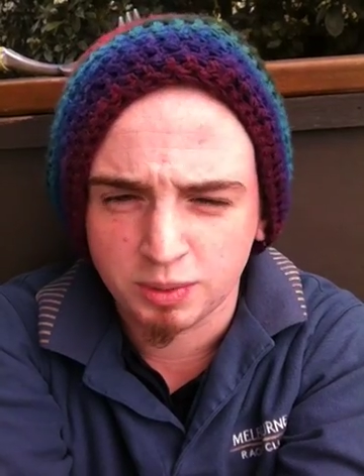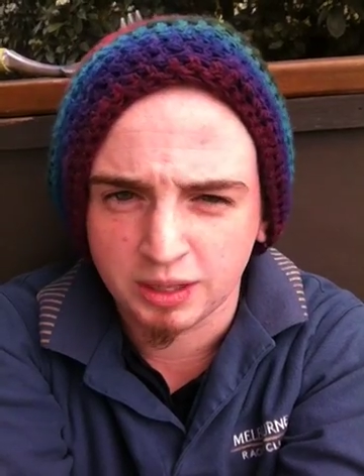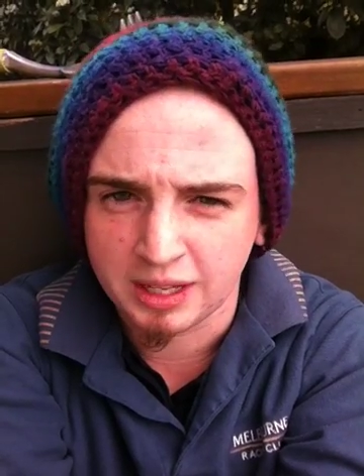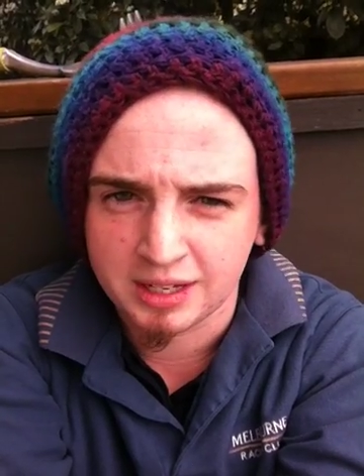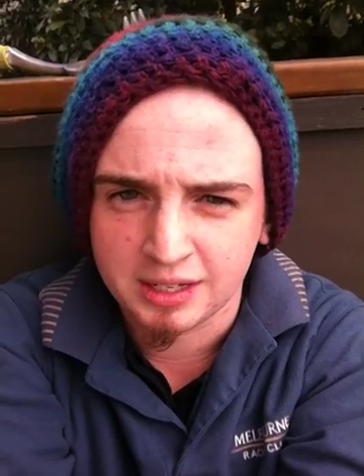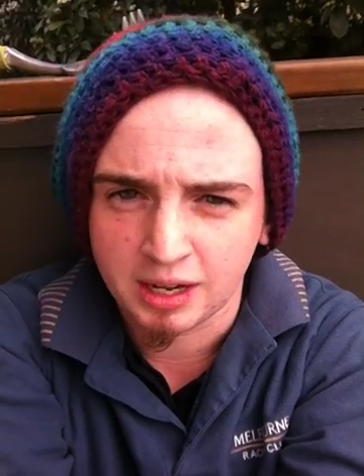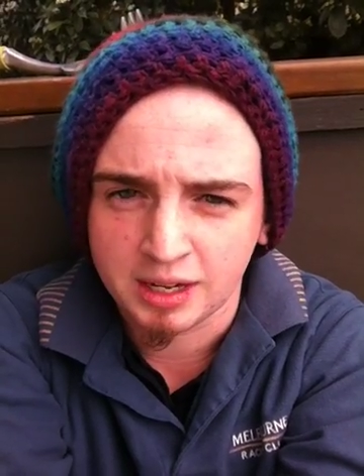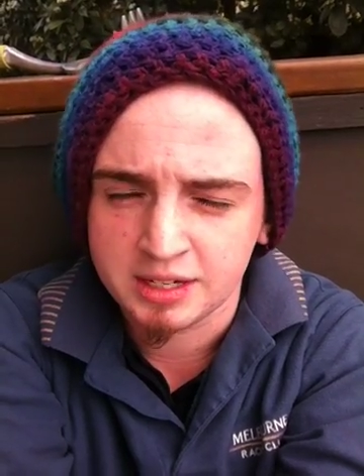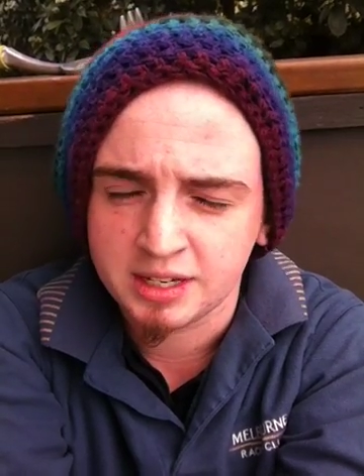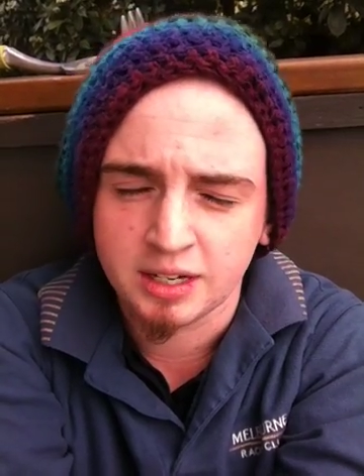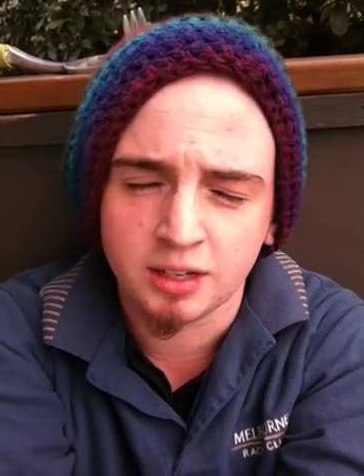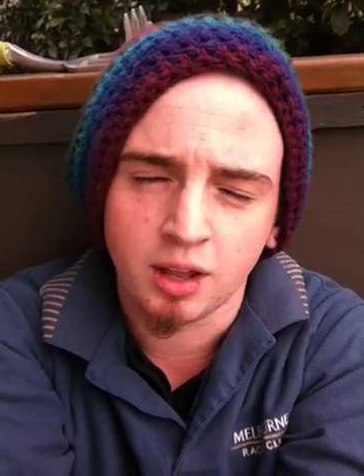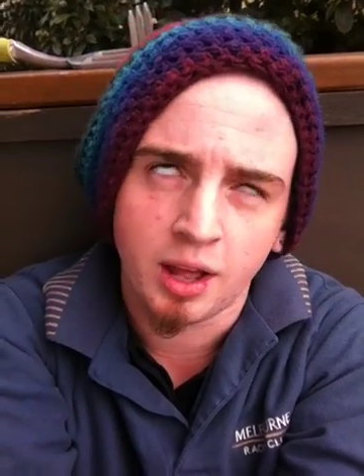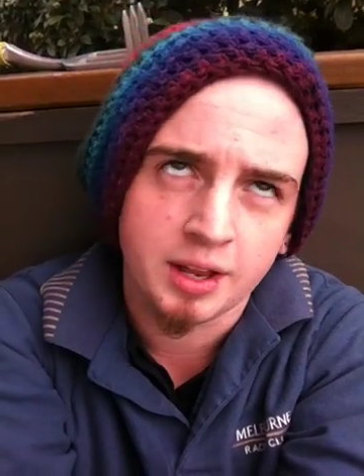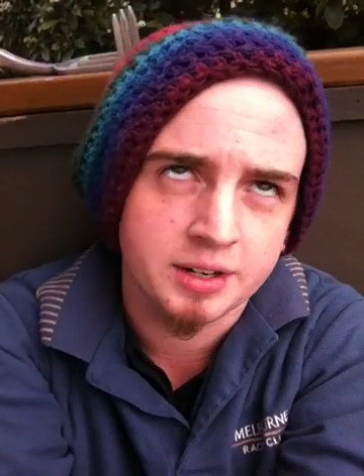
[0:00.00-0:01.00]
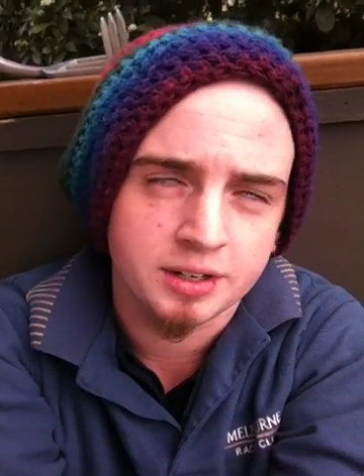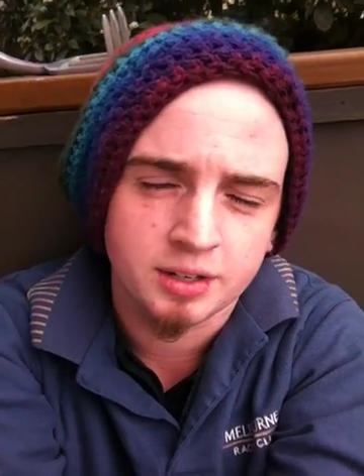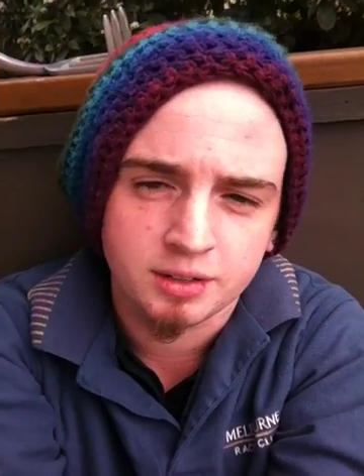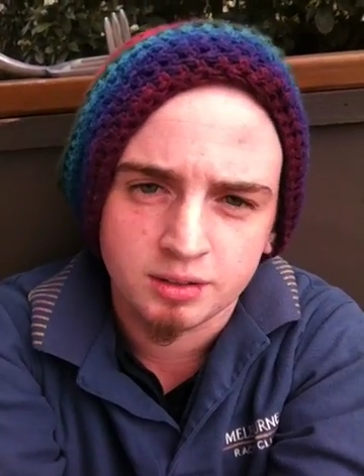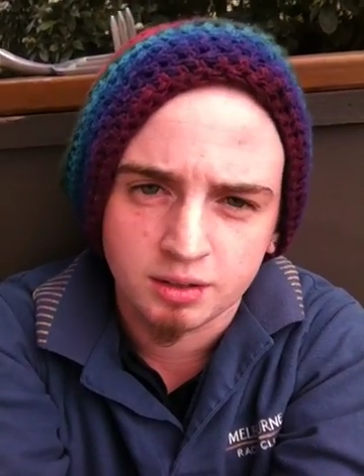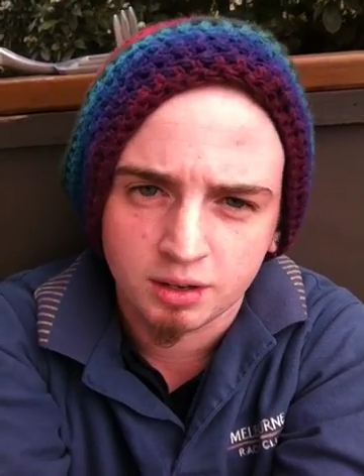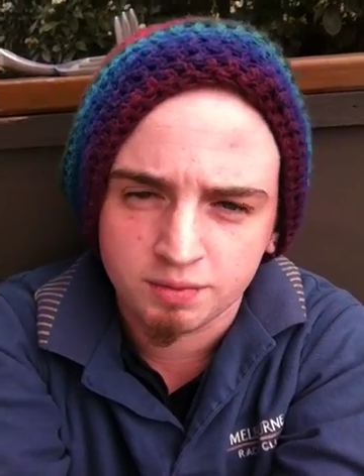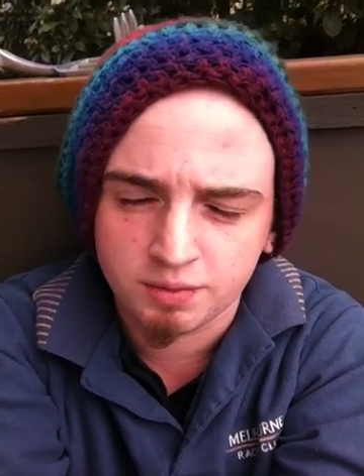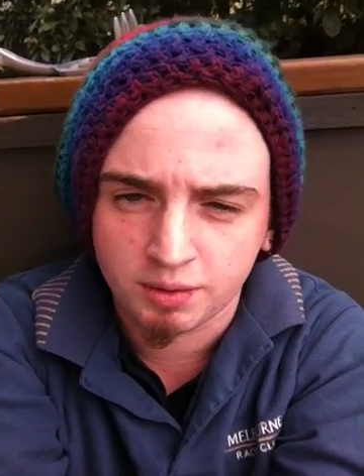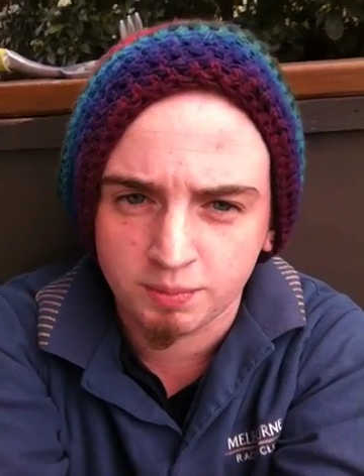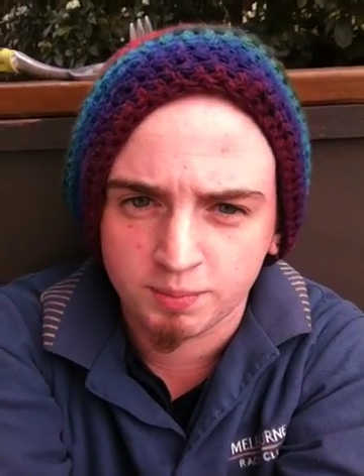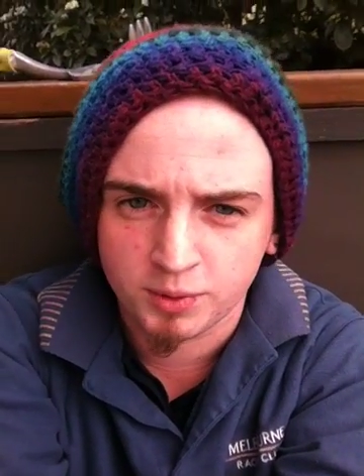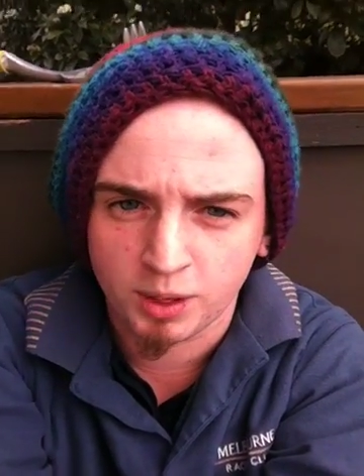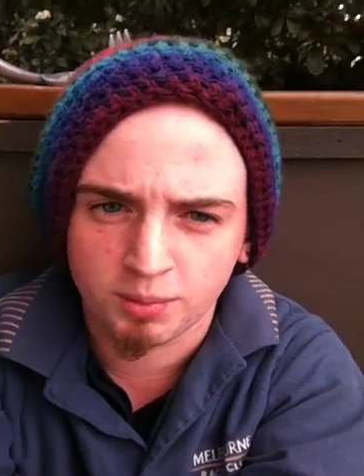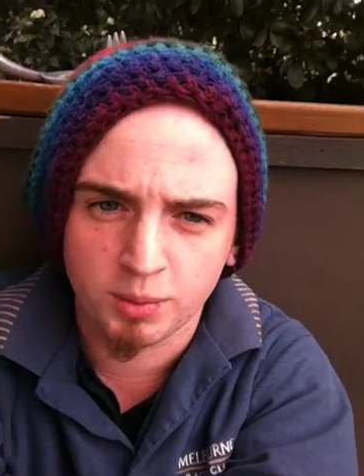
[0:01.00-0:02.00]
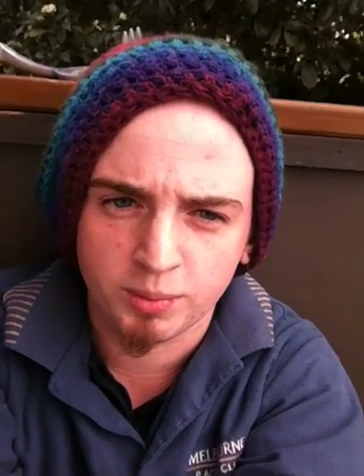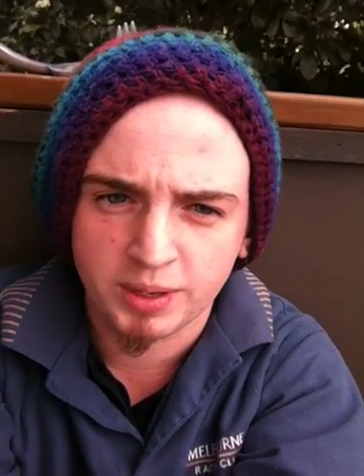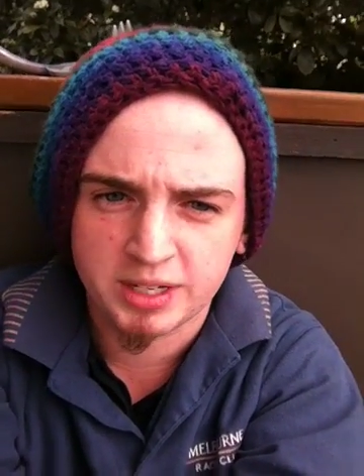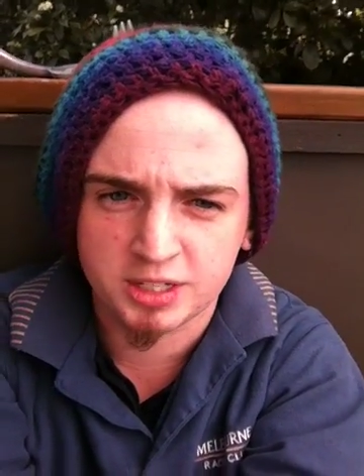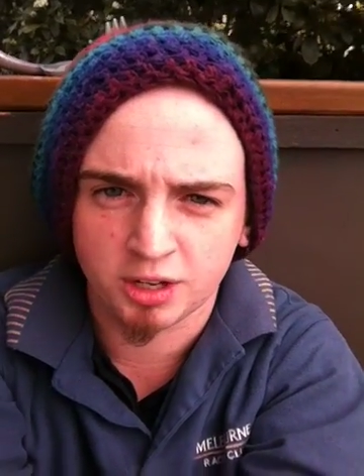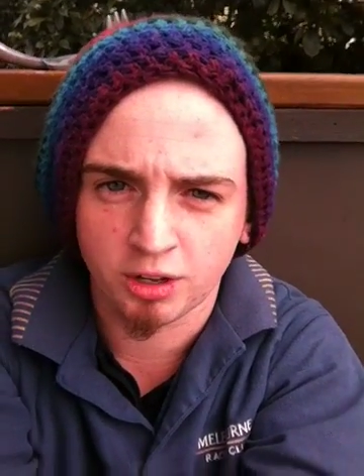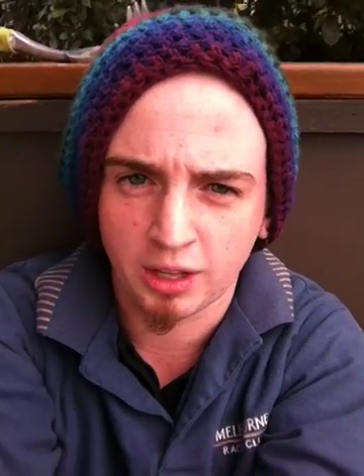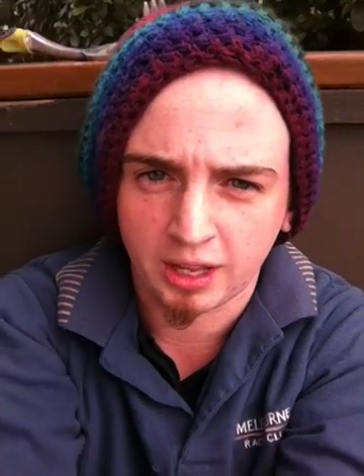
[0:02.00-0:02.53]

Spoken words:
but like I deadlined it a couple of weeks ago.